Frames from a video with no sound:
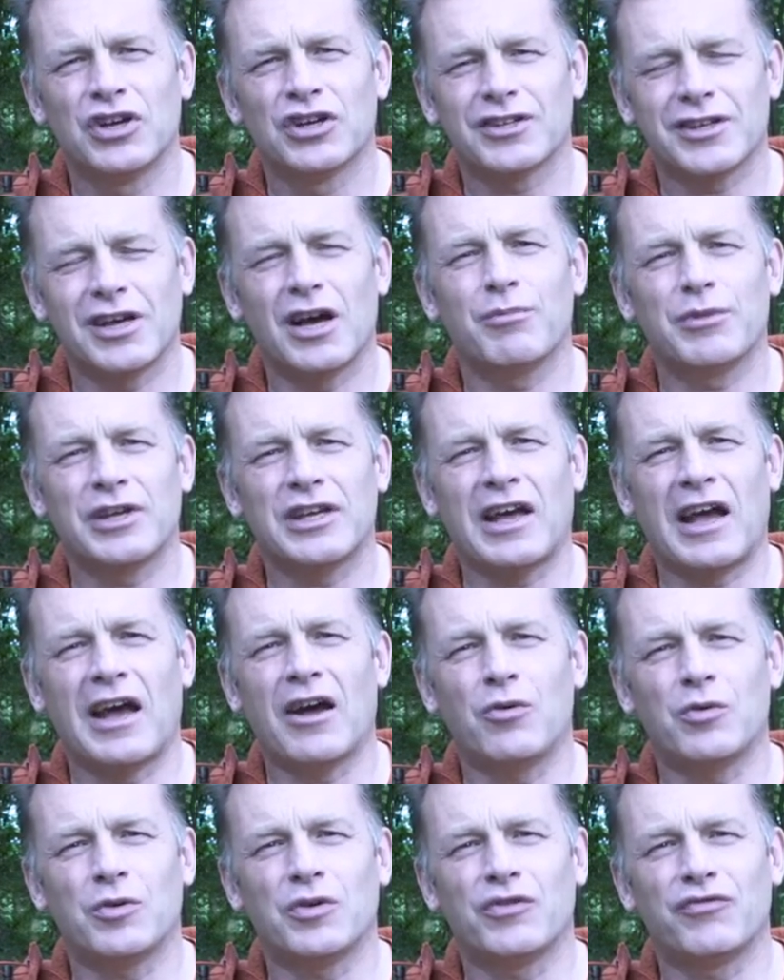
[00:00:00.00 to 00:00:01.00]
coming
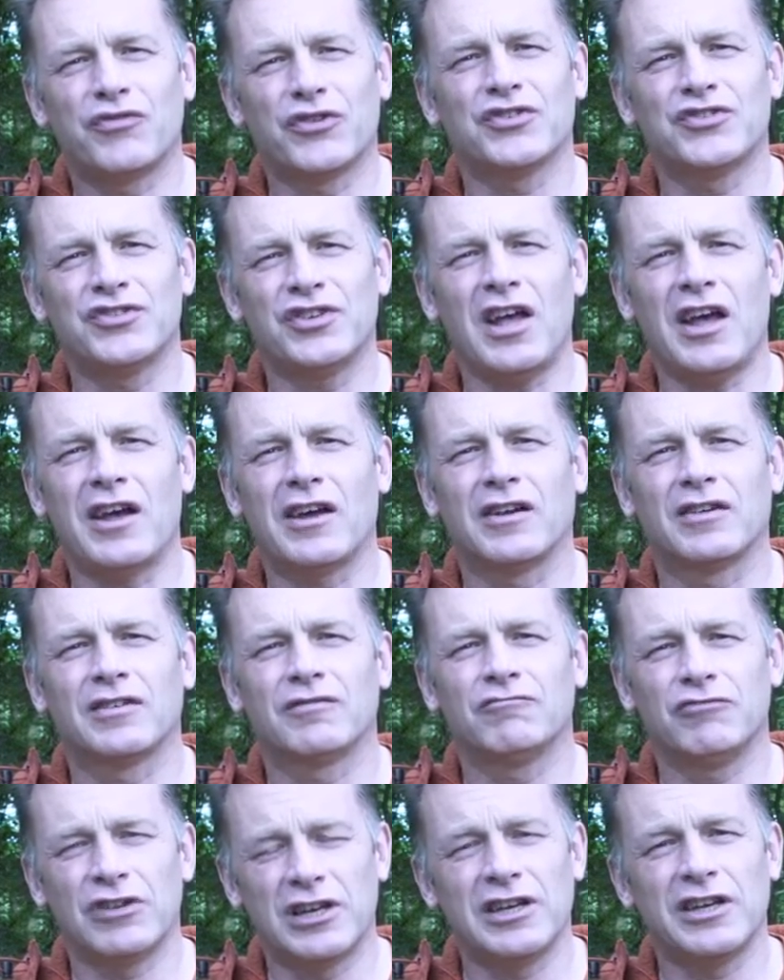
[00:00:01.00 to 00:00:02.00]
out of the set
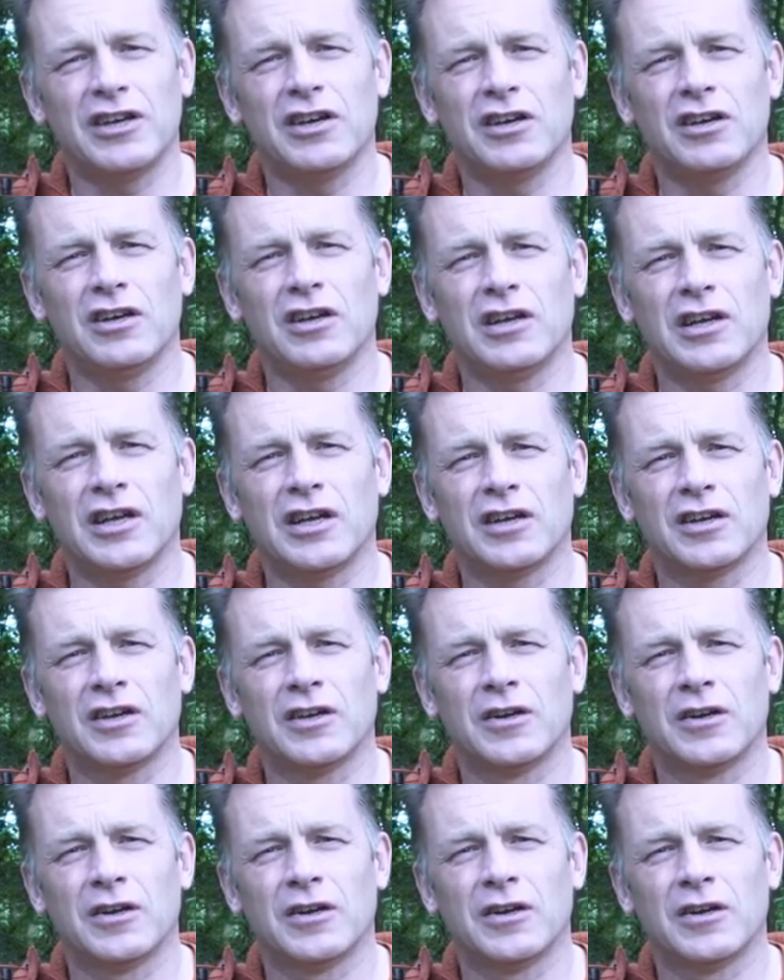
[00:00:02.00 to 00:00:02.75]
really early.